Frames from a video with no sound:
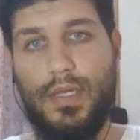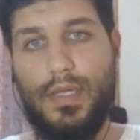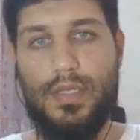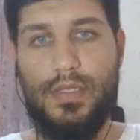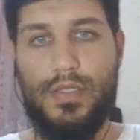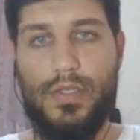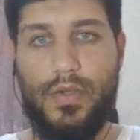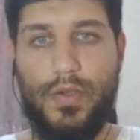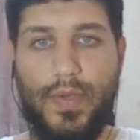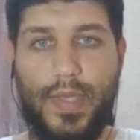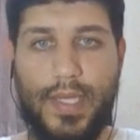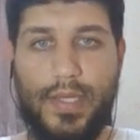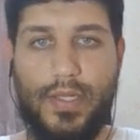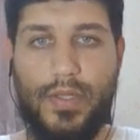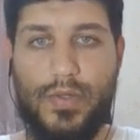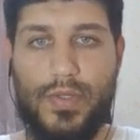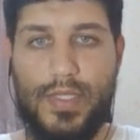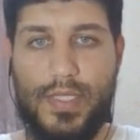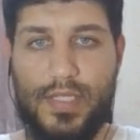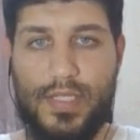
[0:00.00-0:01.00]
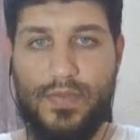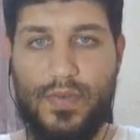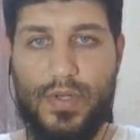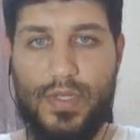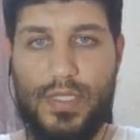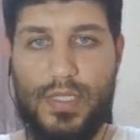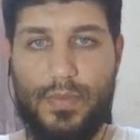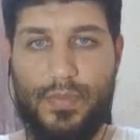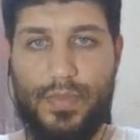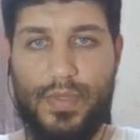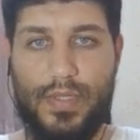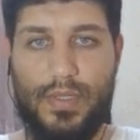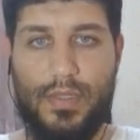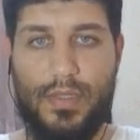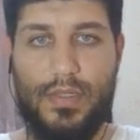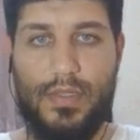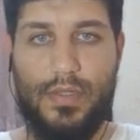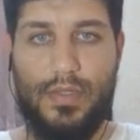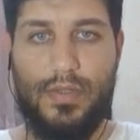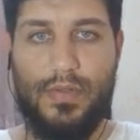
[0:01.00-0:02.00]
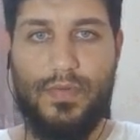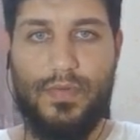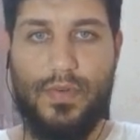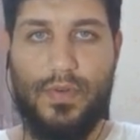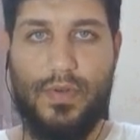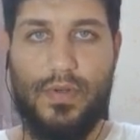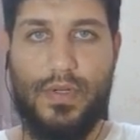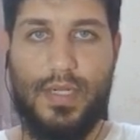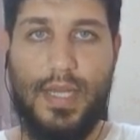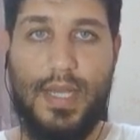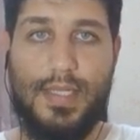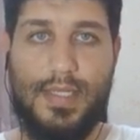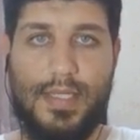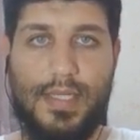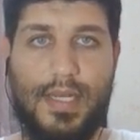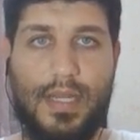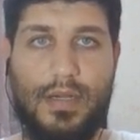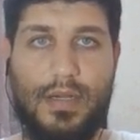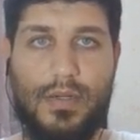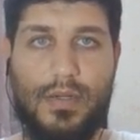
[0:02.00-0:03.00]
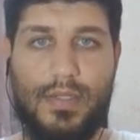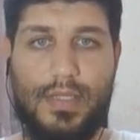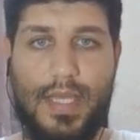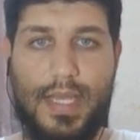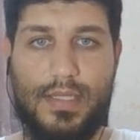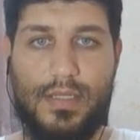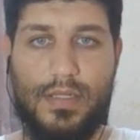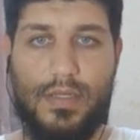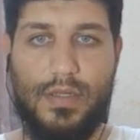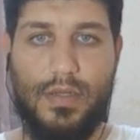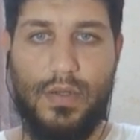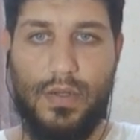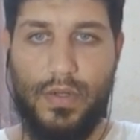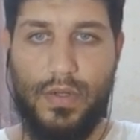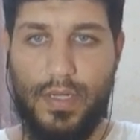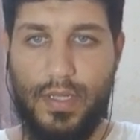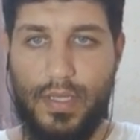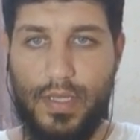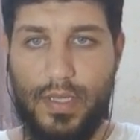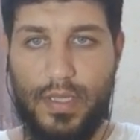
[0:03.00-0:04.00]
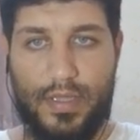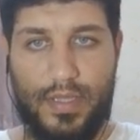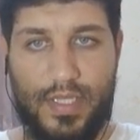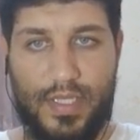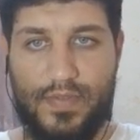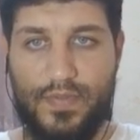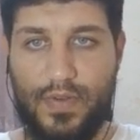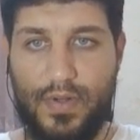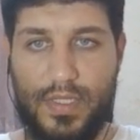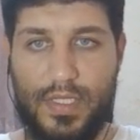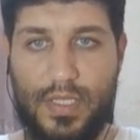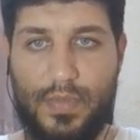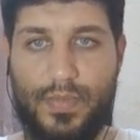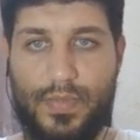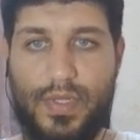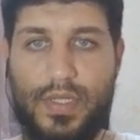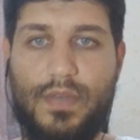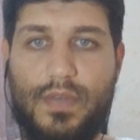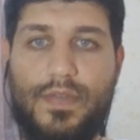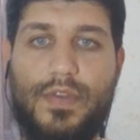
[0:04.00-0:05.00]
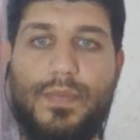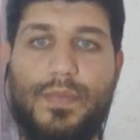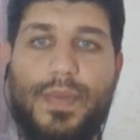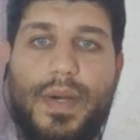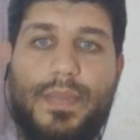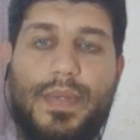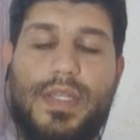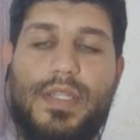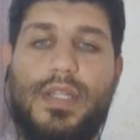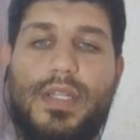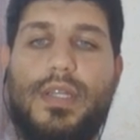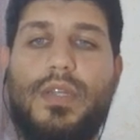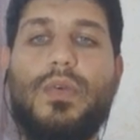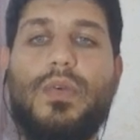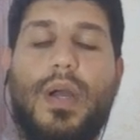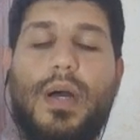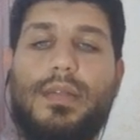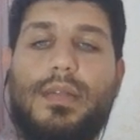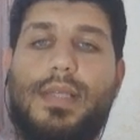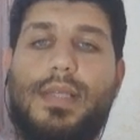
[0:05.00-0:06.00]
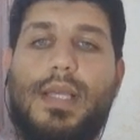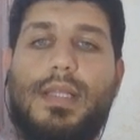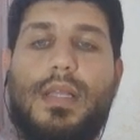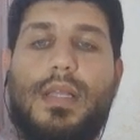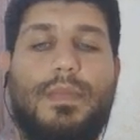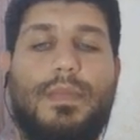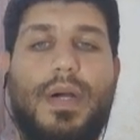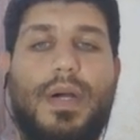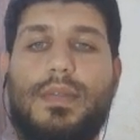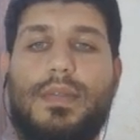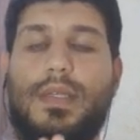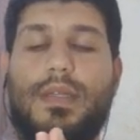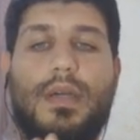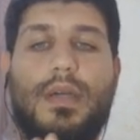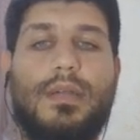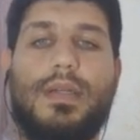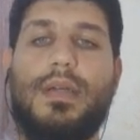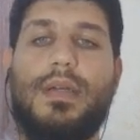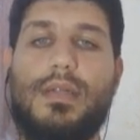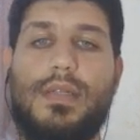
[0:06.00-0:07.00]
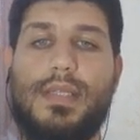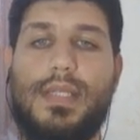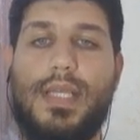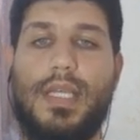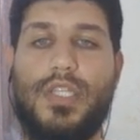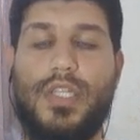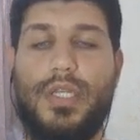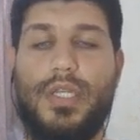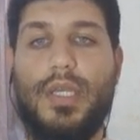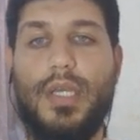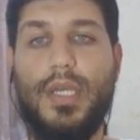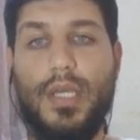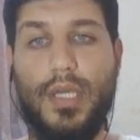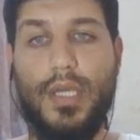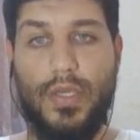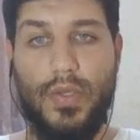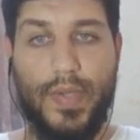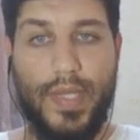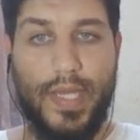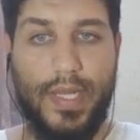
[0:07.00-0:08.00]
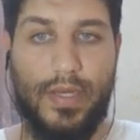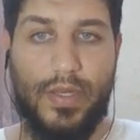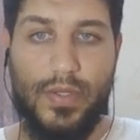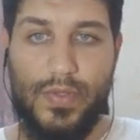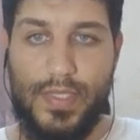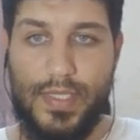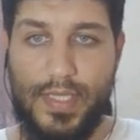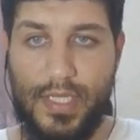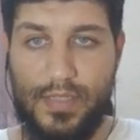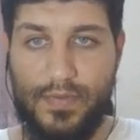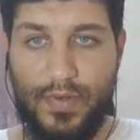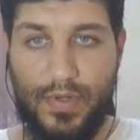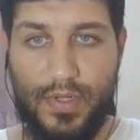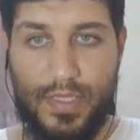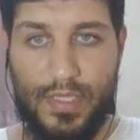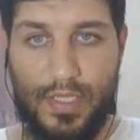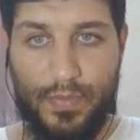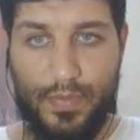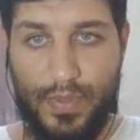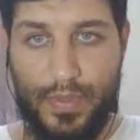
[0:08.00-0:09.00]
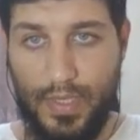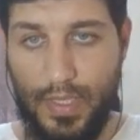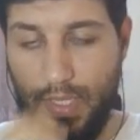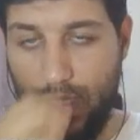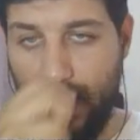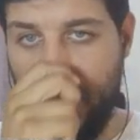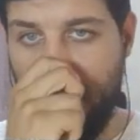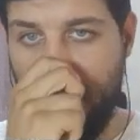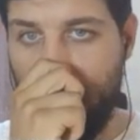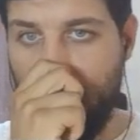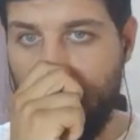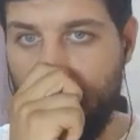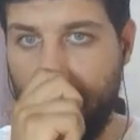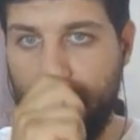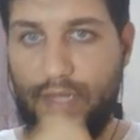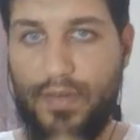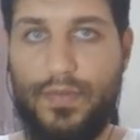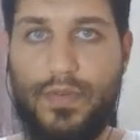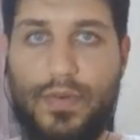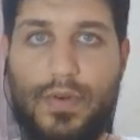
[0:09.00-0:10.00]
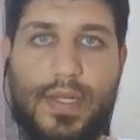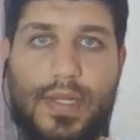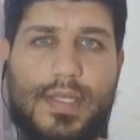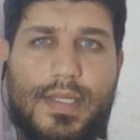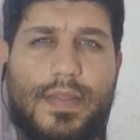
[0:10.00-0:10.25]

So you can use this, for example, for as an anchor text, or this, for example, if you publish new content about non-colorization, you can use this, for example, to link for it.